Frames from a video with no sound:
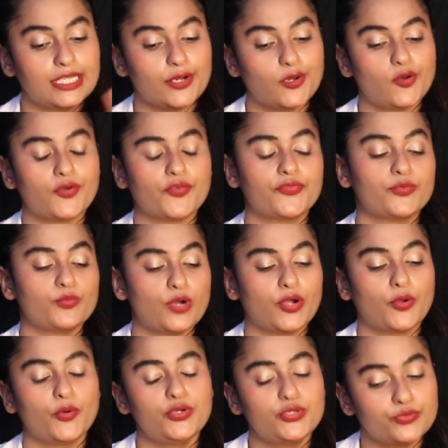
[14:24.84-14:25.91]
that a lot of you are
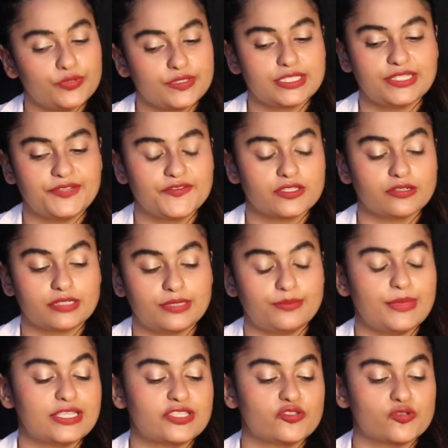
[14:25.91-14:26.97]
going to receive certain
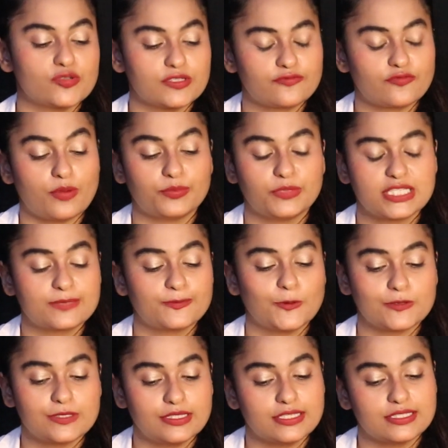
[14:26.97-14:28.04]
messages from this
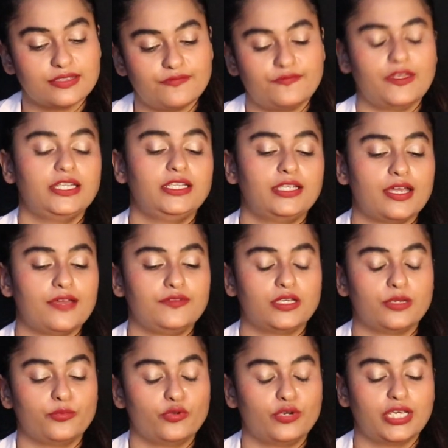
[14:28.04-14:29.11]
person. There's a very heavy
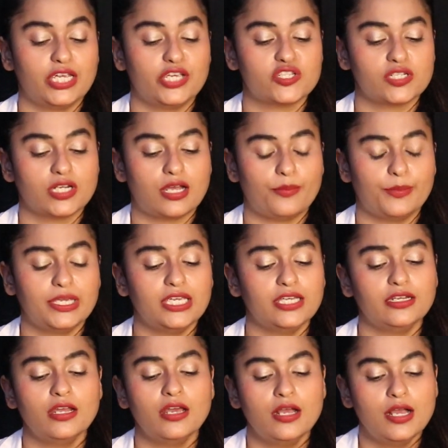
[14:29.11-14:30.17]
communication coming
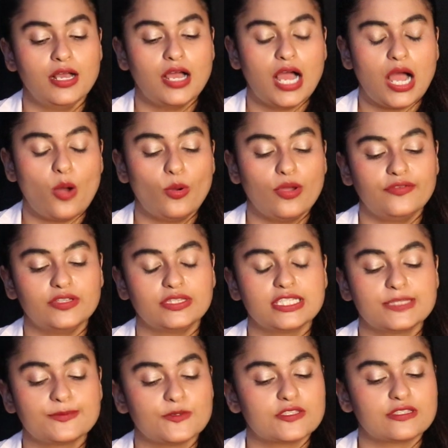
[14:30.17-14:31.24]
in. However,
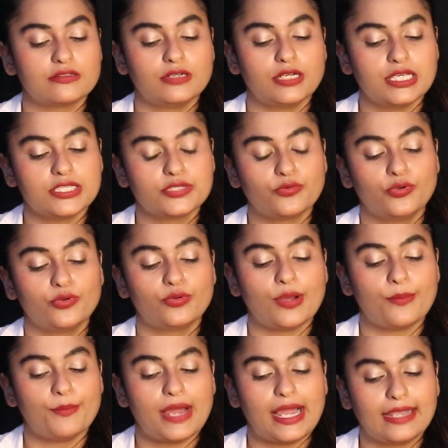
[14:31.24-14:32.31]
this person is going to
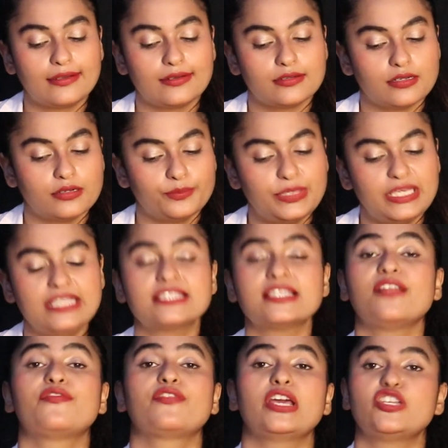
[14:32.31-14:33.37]
come back being
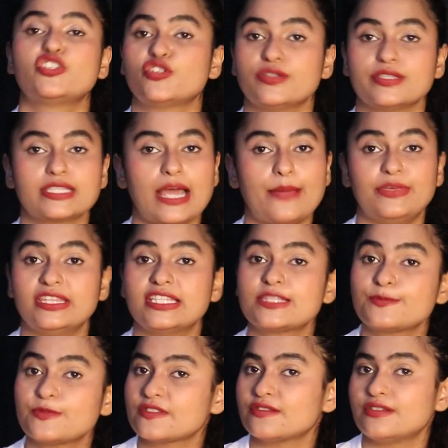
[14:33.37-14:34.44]
self-righteous. I mean,
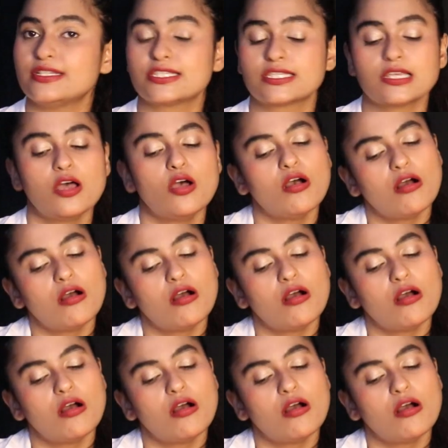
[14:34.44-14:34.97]
this person is